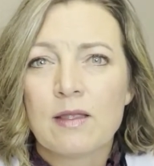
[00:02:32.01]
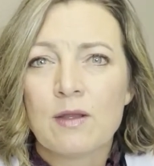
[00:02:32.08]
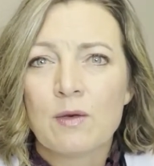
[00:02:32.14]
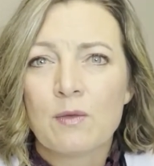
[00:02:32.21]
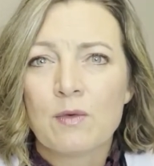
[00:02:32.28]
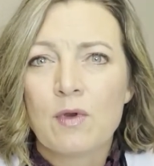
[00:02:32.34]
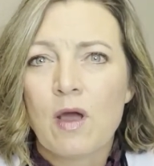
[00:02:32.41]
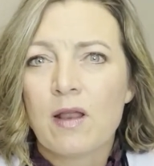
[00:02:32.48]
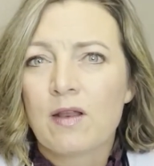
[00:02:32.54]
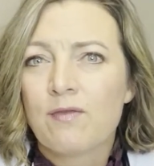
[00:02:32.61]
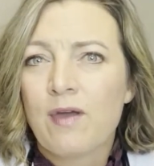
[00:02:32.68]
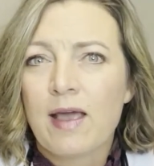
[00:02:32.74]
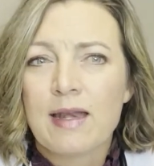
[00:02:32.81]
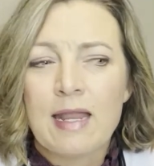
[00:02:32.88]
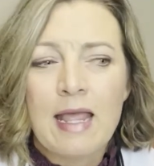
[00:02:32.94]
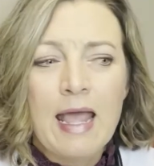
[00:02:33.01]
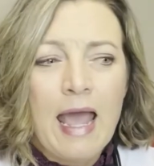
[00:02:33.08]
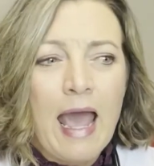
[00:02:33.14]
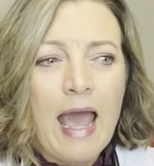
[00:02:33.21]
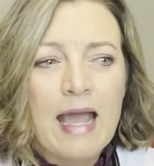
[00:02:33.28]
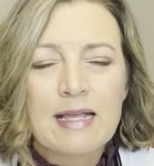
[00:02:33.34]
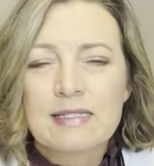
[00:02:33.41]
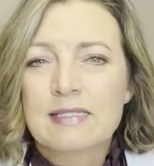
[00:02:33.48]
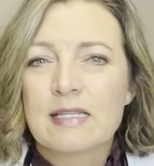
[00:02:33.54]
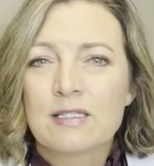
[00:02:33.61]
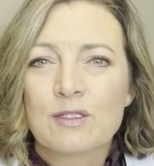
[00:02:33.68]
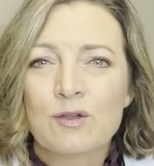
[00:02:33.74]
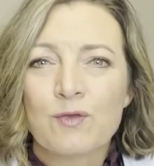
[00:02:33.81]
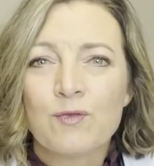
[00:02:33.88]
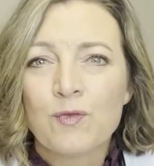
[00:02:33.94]
not have had access
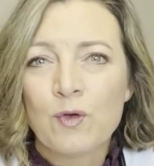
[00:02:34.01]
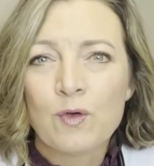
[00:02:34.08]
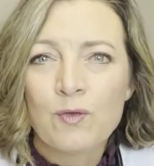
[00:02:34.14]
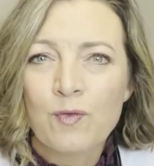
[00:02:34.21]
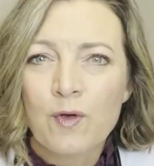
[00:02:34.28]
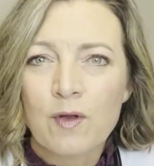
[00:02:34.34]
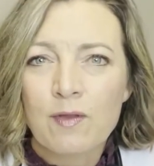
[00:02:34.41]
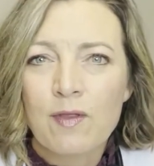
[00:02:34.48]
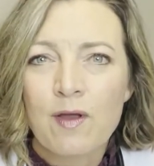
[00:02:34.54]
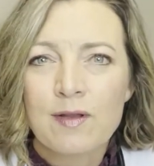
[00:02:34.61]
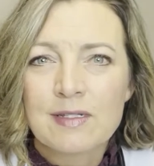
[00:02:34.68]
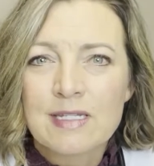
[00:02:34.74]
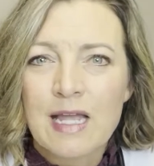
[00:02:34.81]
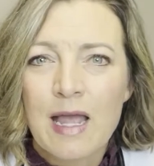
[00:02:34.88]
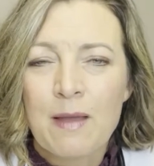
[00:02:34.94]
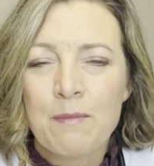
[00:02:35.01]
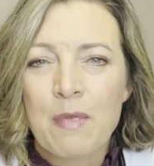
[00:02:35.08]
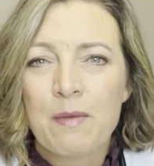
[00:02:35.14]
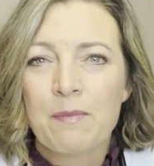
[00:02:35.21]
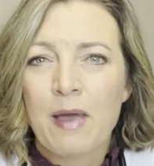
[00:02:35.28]
to food for a long time